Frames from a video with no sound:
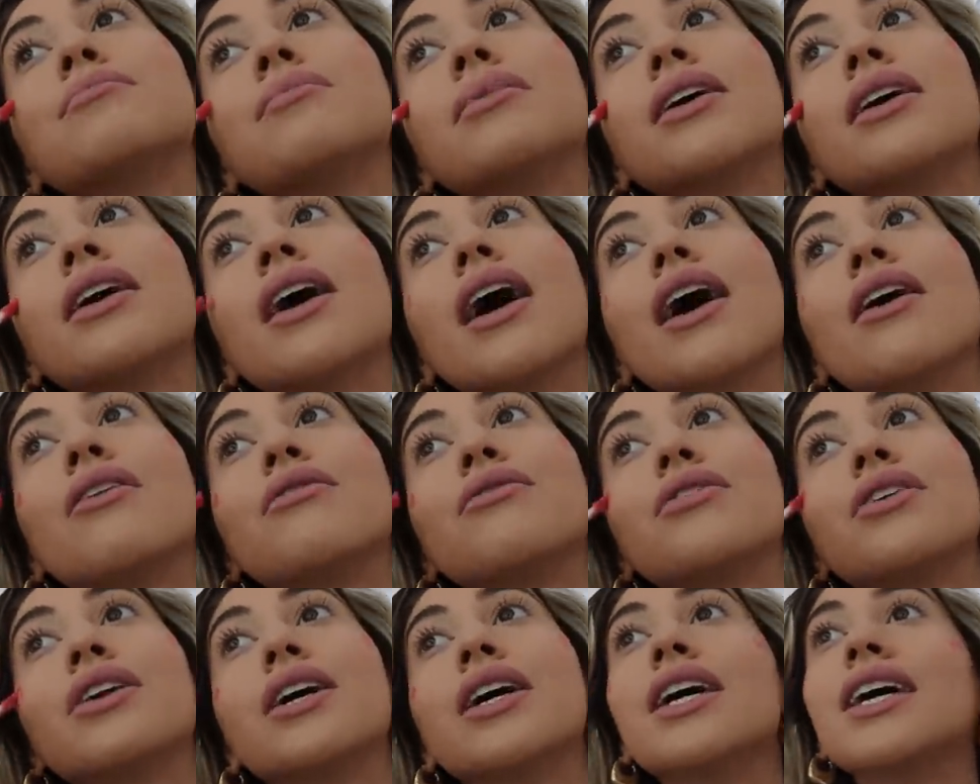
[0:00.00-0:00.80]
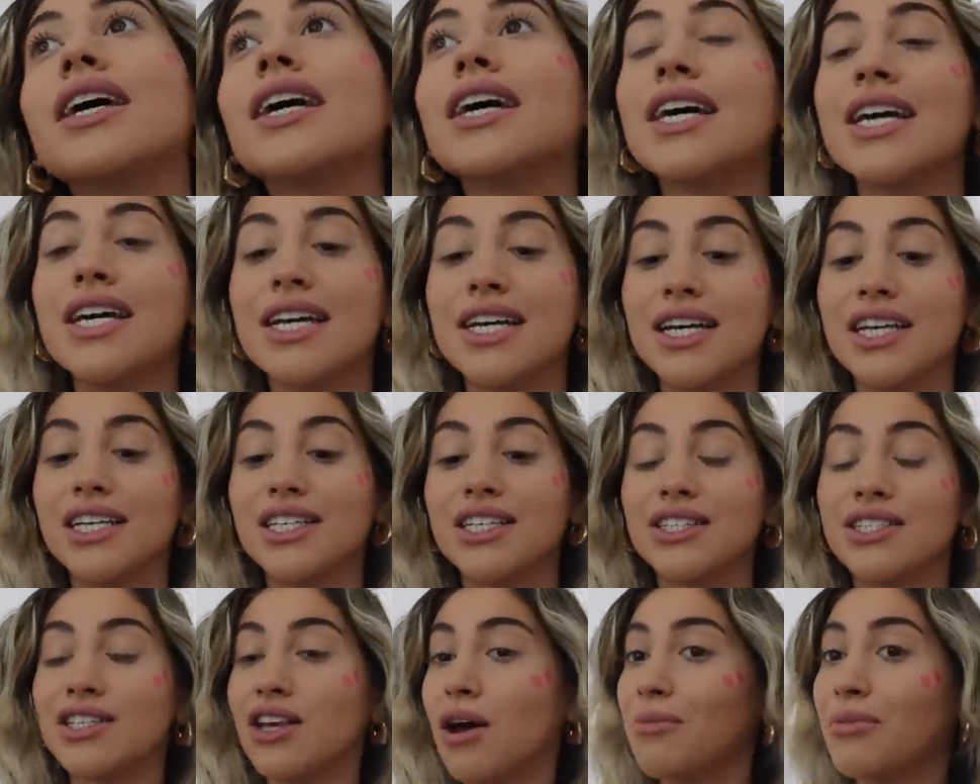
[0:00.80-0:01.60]
me every
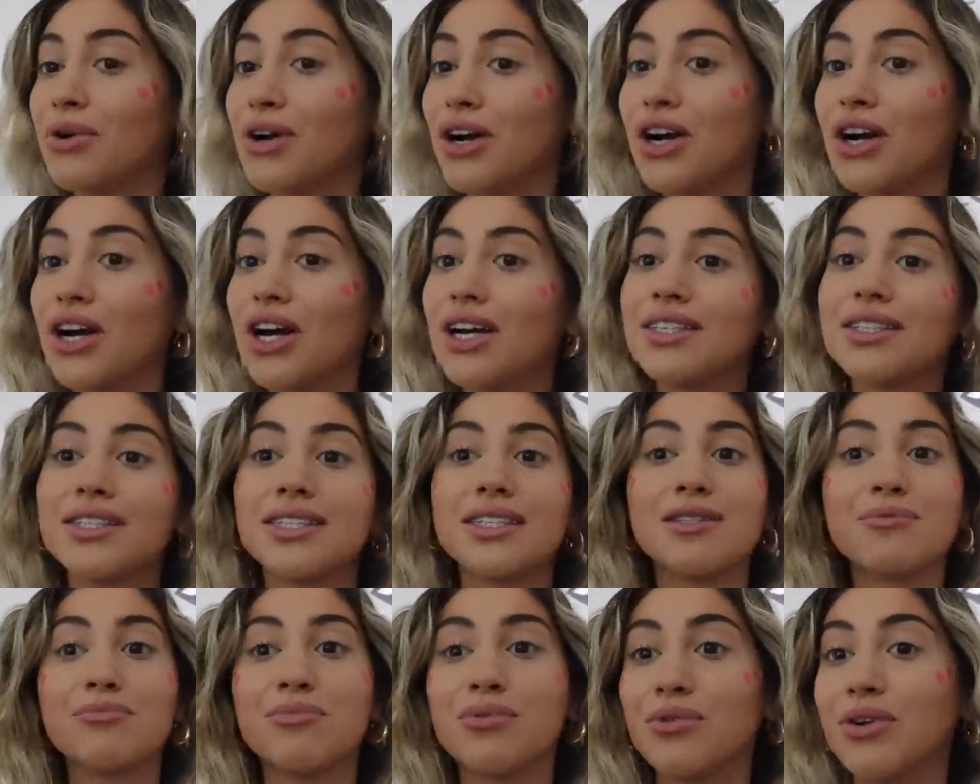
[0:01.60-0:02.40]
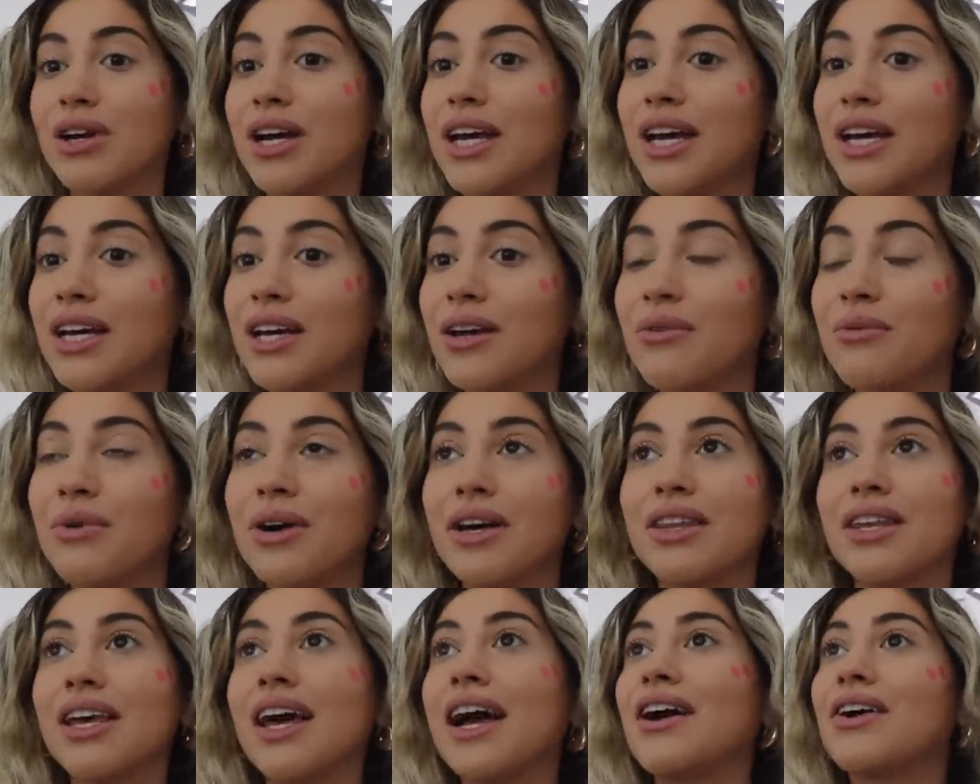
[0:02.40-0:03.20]
summer and spring
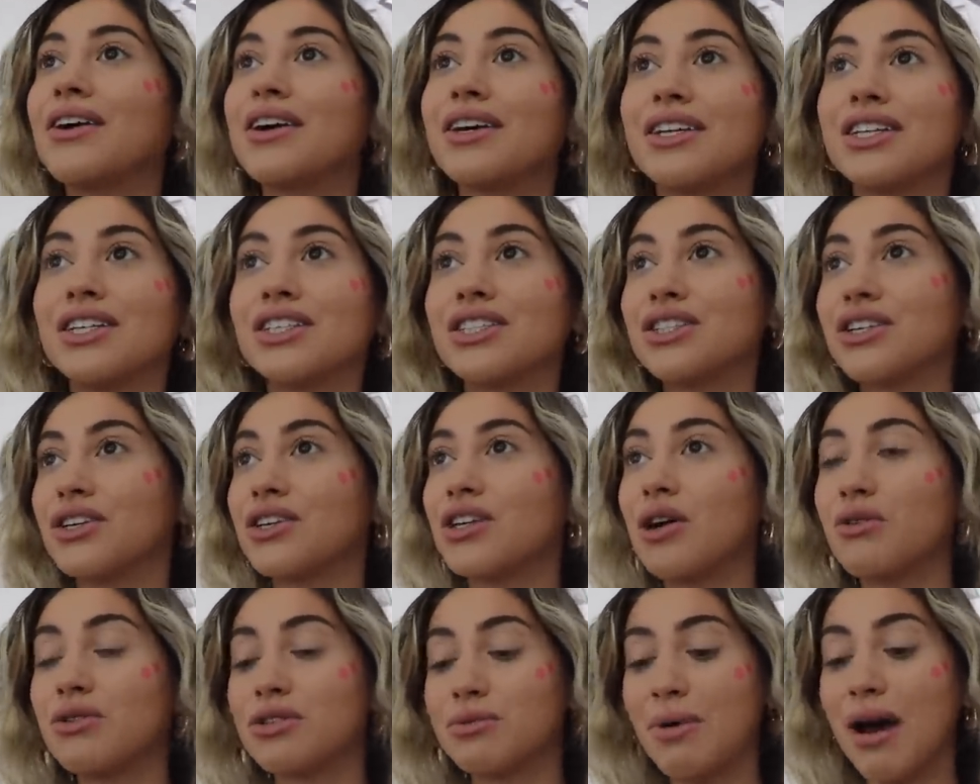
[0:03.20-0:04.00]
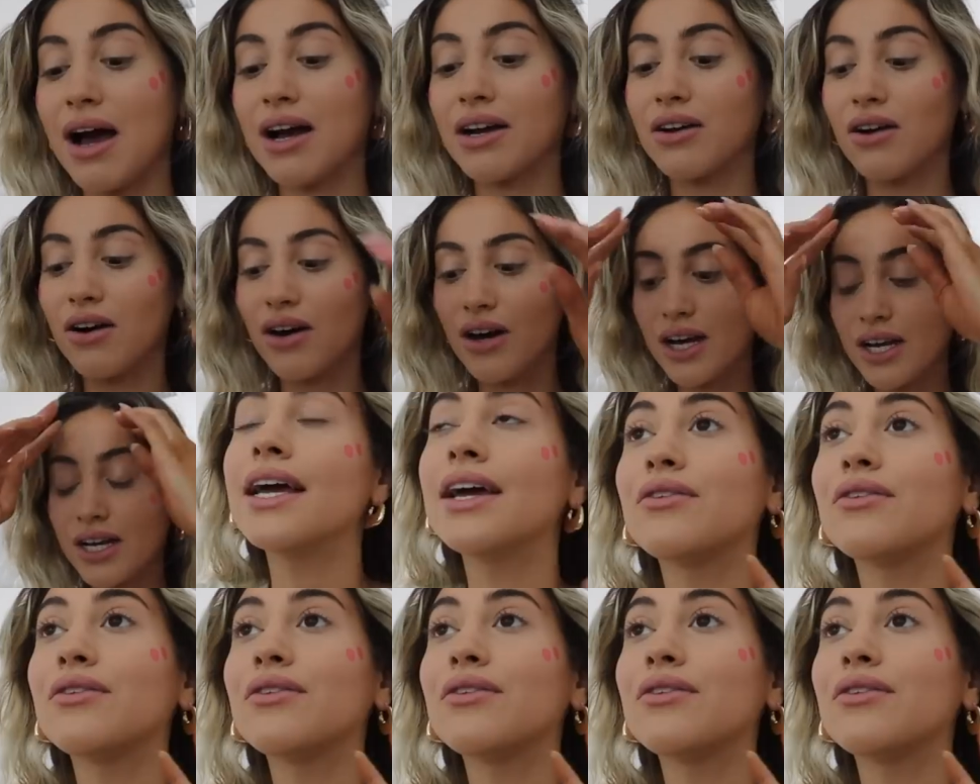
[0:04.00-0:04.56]
when the air conditioner goes back on.